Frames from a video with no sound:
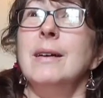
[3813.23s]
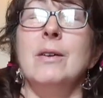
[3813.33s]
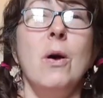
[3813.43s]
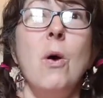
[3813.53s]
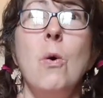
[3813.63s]

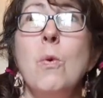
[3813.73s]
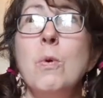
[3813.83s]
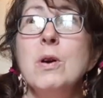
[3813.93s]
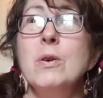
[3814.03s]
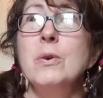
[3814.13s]
and the whole
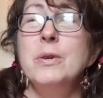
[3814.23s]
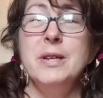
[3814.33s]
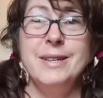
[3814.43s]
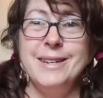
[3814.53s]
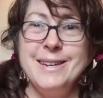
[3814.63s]

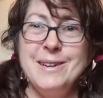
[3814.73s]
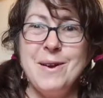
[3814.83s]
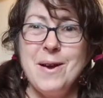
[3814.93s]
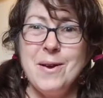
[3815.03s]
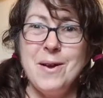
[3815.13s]
world in
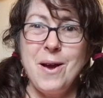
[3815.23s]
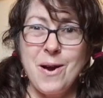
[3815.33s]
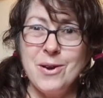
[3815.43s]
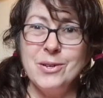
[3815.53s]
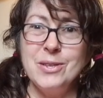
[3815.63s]
our
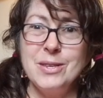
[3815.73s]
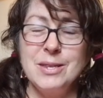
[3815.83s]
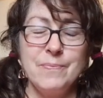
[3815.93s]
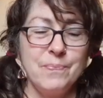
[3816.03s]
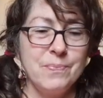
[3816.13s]

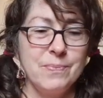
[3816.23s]
hearts,